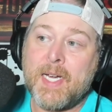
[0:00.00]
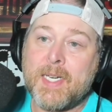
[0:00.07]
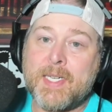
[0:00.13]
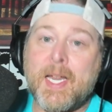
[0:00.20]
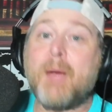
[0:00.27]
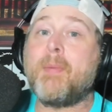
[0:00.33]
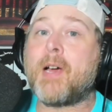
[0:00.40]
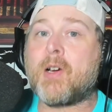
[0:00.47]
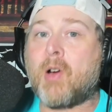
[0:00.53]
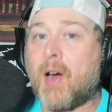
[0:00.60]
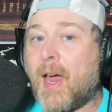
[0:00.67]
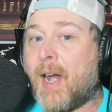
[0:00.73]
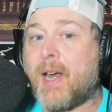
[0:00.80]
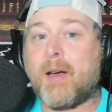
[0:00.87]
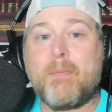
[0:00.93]

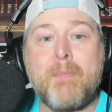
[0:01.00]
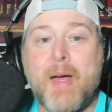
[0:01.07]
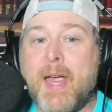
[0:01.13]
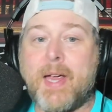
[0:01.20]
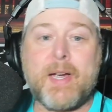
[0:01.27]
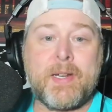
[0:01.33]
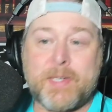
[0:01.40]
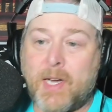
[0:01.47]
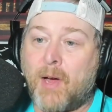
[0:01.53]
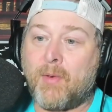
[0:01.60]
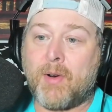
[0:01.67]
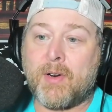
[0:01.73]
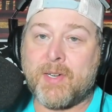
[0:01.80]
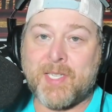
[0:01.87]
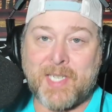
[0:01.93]
Democratic mega
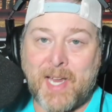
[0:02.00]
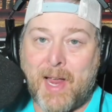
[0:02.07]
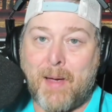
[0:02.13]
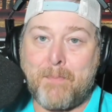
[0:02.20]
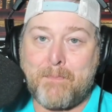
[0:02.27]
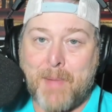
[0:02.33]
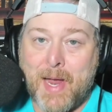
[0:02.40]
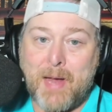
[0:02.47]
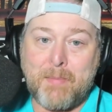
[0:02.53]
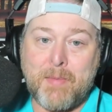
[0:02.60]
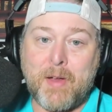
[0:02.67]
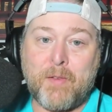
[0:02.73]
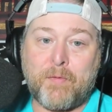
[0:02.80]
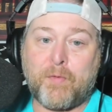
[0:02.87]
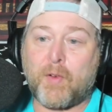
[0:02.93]
donor Sam
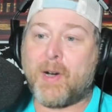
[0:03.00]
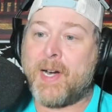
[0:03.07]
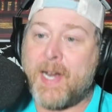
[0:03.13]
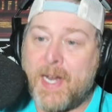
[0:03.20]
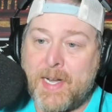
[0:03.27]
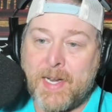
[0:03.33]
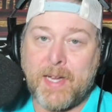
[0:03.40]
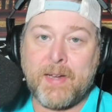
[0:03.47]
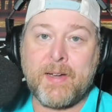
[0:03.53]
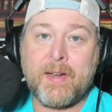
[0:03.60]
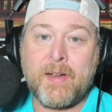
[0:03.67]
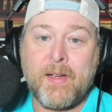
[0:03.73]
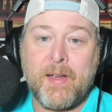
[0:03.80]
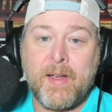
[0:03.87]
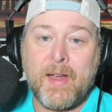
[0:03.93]
Bankman-Fried.
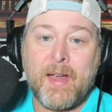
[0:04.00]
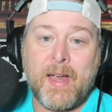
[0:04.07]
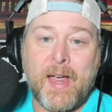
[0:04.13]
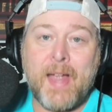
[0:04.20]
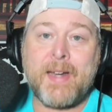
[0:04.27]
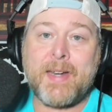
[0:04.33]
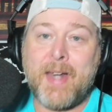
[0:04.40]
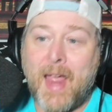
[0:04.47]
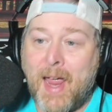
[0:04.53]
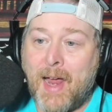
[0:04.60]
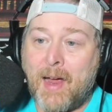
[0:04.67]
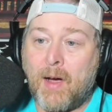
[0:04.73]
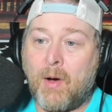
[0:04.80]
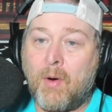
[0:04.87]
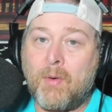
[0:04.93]
And
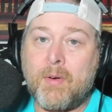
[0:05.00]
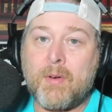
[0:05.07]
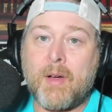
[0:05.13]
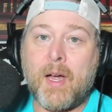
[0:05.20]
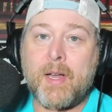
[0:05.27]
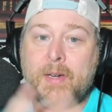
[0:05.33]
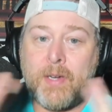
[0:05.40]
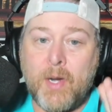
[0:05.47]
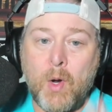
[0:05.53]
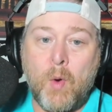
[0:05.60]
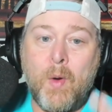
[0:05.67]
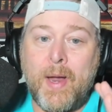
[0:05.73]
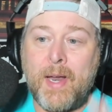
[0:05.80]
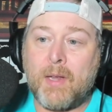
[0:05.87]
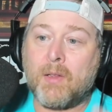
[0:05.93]
now a
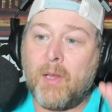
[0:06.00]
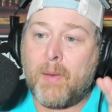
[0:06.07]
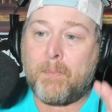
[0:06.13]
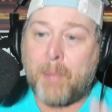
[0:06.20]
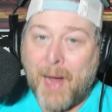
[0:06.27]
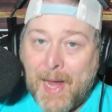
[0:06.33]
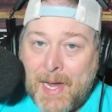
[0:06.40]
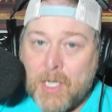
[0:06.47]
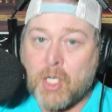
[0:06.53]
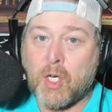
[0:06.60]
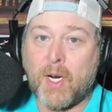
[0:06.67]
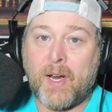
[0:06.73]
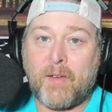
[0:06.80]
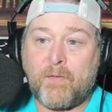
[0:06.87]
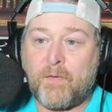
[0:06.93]
New England
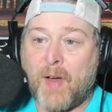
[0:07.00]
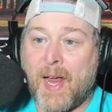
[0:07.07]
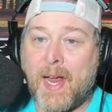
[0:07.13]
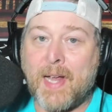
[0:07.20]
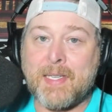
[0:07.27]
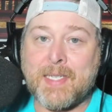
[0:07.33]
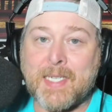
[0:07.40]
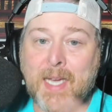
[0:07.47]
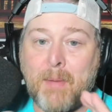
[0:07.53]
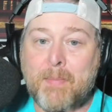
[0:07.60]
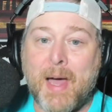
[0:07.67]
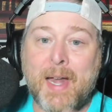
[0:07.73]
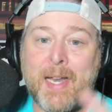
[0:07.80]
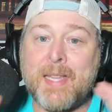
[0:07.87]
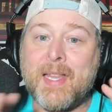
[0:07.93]
Patriot fan,
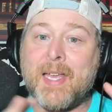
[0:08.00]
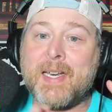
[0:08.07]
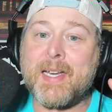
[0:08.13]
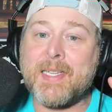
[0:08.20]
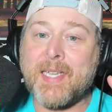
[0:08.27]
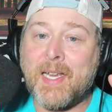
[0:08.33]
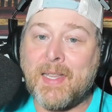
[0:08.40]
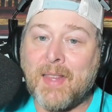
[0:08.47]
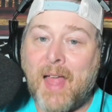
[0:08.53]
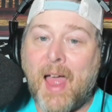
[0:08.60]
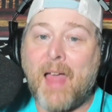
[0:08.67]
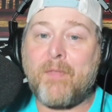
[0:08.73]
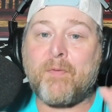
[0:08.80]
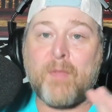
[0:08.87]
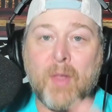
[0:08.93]
somebody that is a
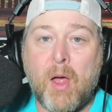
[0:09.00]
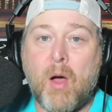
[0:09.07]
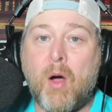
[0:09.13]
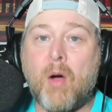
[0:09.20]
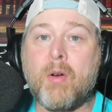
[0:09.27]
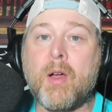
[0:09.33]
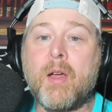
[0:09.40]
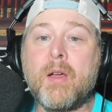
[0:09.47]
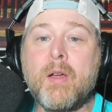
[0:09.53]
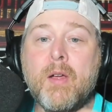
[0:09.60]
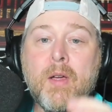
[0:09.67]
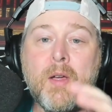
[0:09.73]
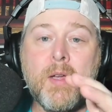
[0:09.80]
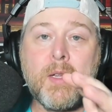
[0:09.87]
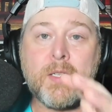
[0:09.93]
lifelong
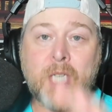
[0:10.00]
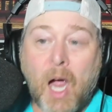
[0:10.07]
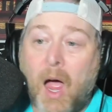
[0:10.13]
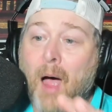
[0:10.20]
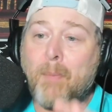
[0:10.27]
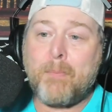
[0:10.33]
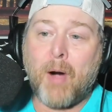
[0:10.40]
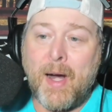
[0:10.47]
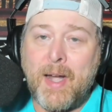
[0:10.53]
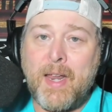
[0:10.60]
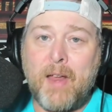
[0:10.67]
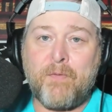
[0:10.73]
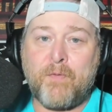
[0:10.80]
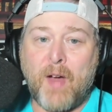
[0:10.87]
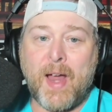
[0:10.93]
Tom
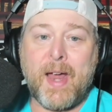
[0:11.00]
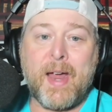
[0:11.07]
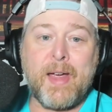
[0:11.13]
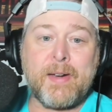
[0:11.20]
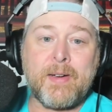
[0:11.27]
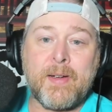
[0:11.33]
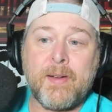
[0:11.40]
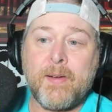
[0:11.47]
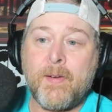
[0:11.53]
Brady fan,